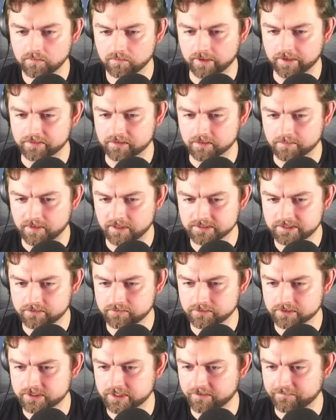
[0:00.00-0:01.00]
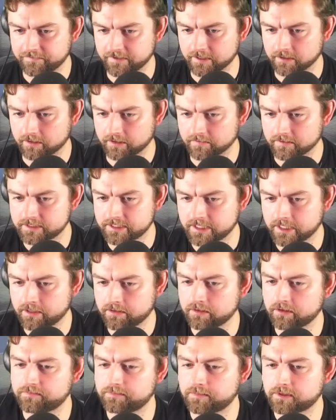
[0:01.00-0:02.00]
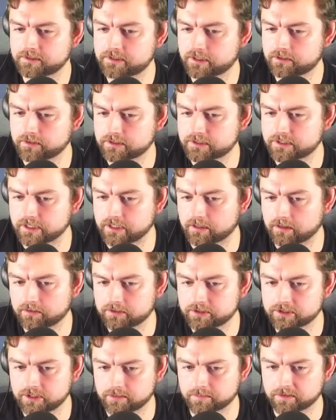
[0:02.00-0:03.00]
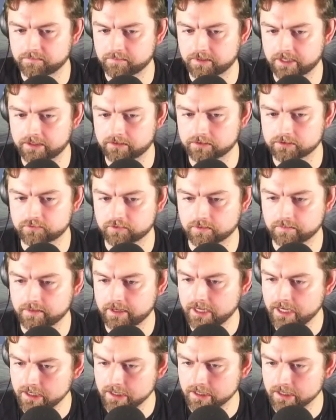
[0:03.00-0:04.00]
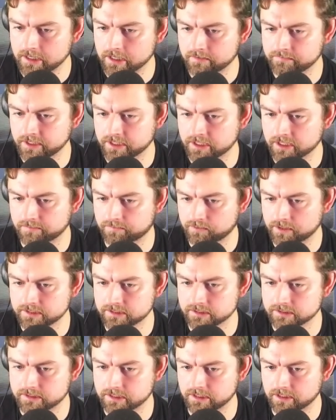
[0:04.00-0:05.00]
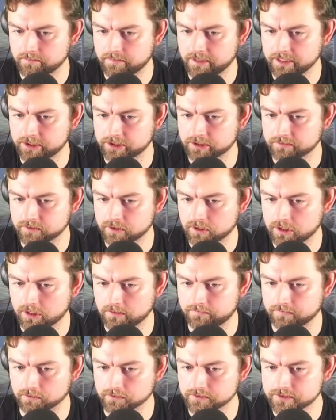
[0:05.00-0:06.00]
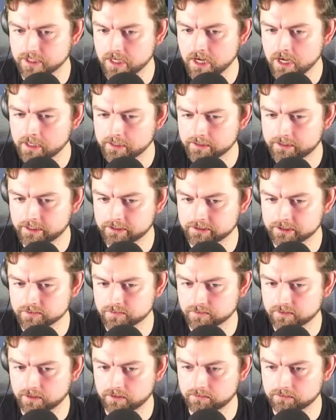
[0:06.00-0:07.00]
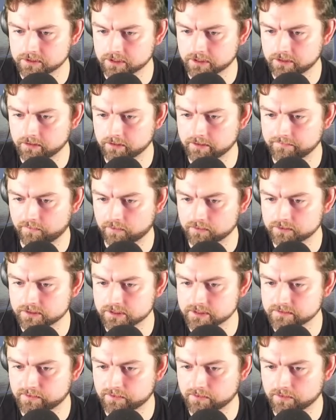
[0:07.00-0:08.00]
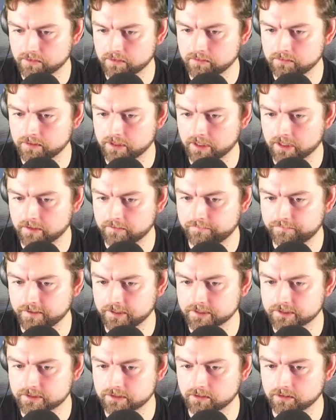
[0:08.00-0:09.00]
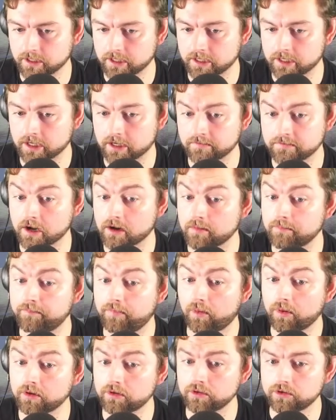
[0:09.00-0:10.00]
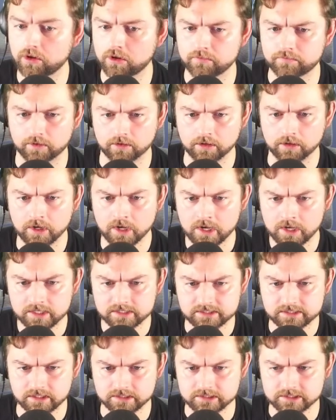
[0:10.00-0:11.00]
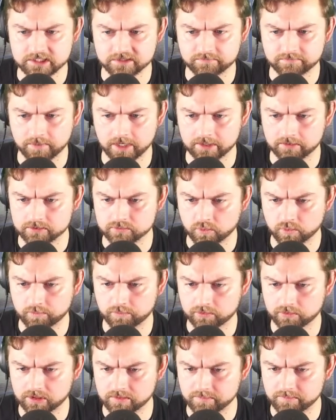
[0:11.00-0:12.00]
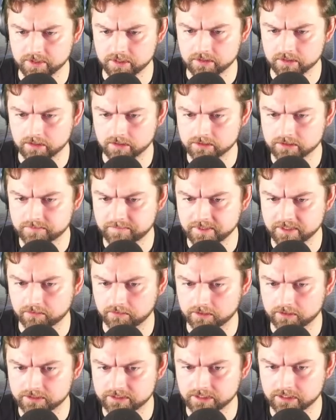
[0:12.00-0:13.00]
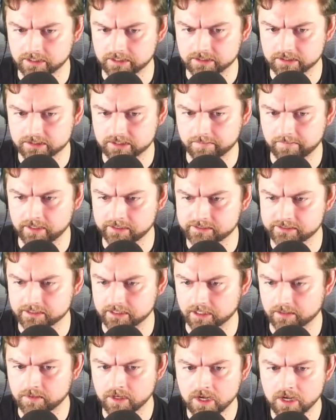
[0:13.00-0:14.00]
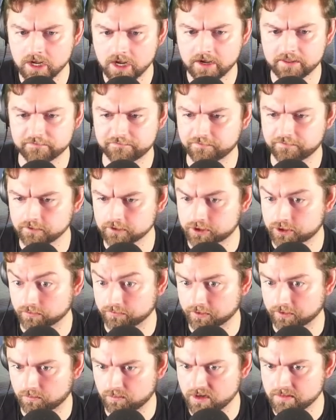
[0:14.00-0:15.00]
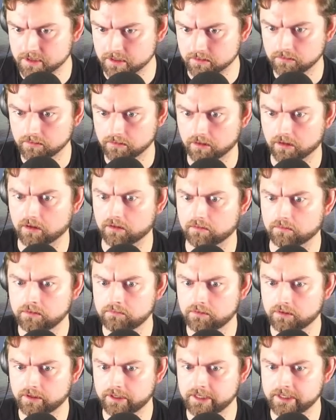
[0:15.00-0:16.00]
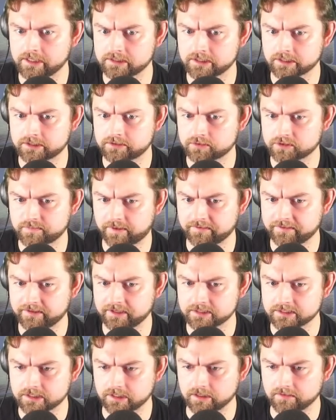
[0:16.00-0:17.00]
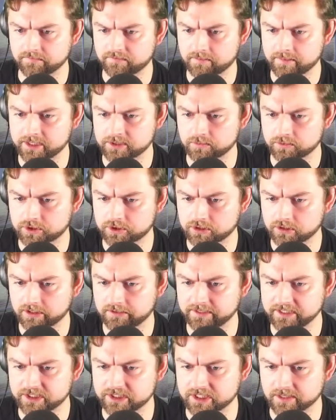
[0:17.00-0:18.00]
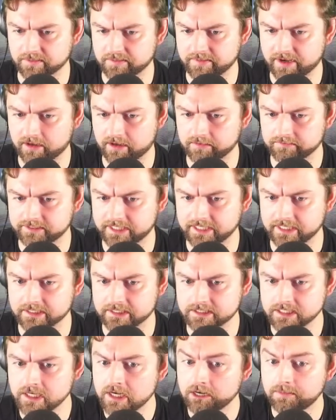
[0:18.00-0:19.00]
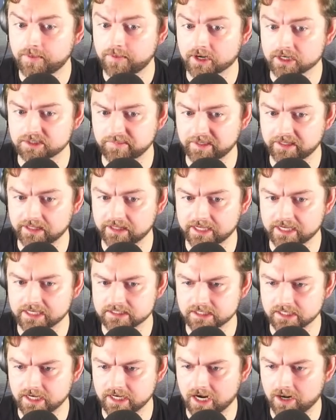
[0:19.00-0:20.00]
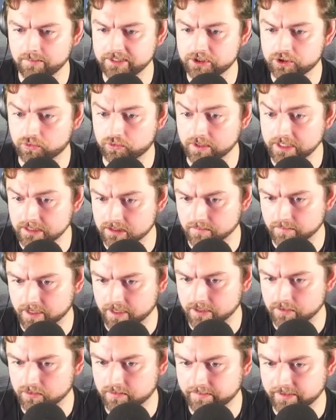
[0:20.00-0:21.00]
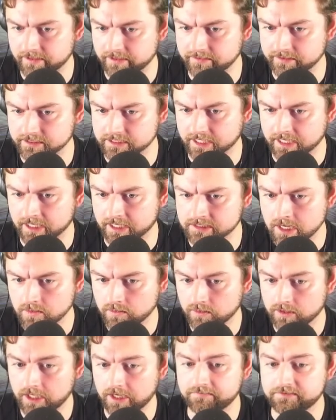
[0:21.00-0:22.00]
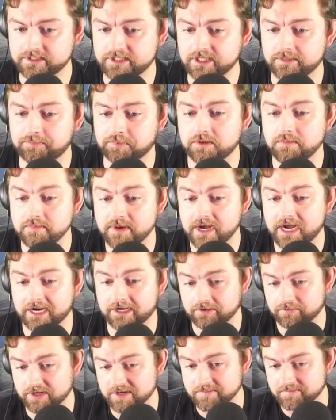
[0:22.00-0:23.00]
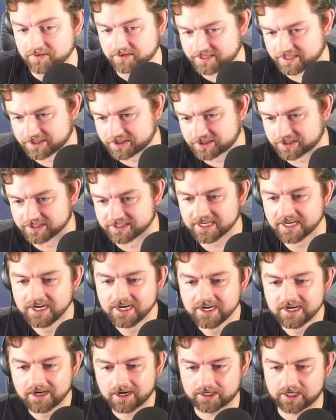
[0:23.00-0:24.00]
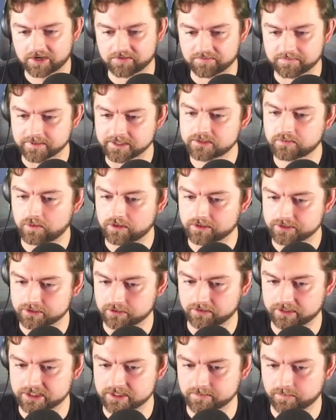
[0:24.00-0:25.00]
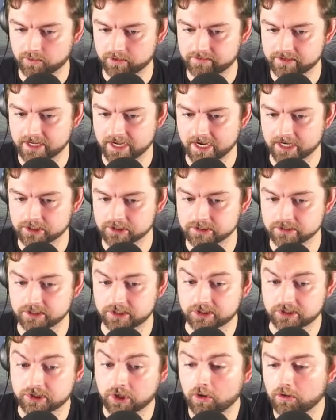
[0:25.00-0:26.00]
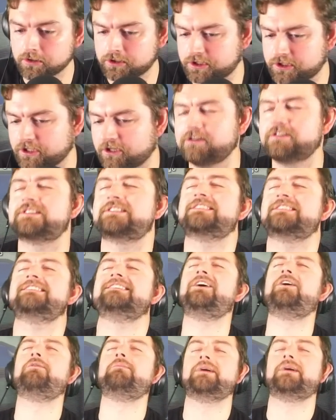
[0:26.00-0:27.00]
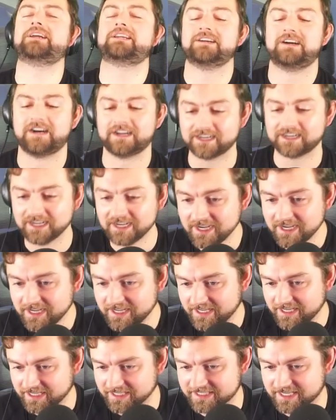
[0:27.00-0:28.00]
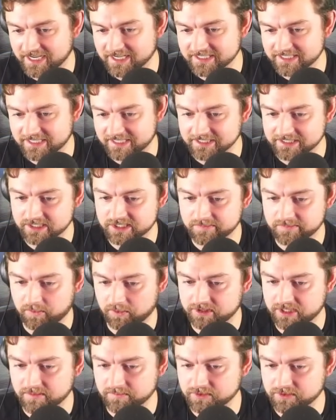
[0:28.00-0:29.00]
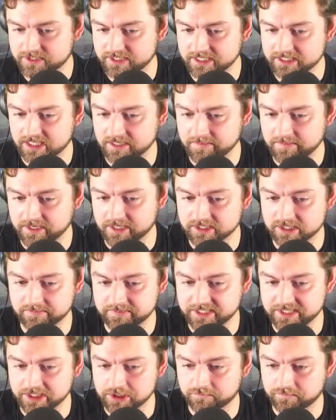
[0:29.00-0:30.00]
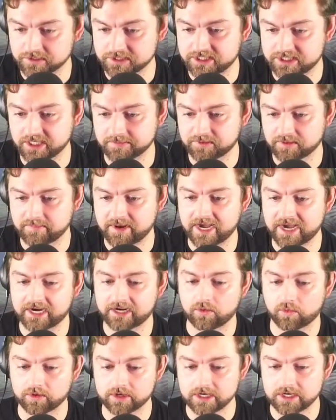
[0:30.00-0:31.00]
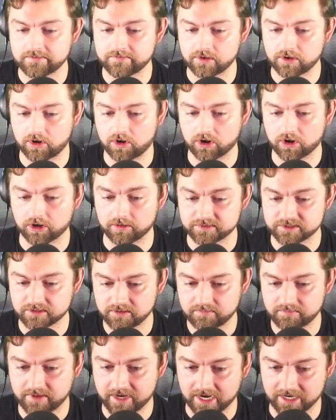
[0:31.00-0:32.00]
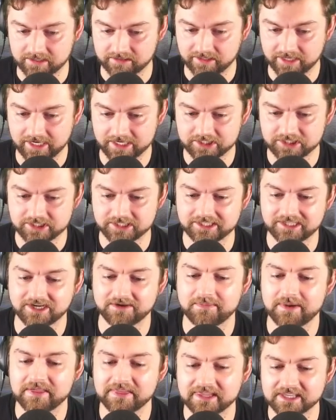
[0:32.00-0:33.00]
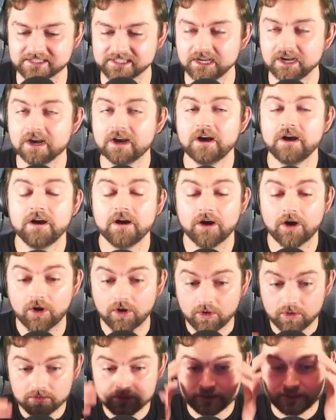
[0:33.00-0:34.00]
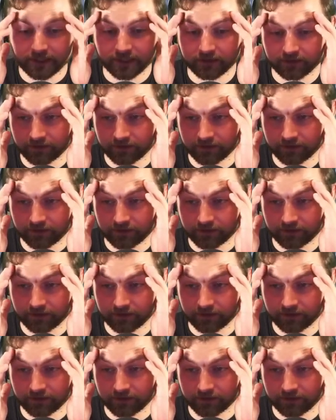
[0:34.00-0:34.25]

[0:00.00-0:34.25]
Wait, the Monte Cristi affair. In the town of Monte Cristi, a large number of migrants from Haiti have taken up residency in makeshift hovels. Tensions with local security forces have grown and festered and have now boiled over as dozens of migrants were brutally beaten and unspeakable indignities committed to them and the virtue of their women. Oh, well, Haiti is yet to respond to the incident. Information will surely reach them in a matter of days, possibly less, and how we treat the men who committed these acts will have diplomatic repercussions. Our government, while certainly supportive of the actions of the soldiers, oh my god, is hesitant to support them precisely because of the potential for diplomatic or even armed backlash. Commend these. Oh dear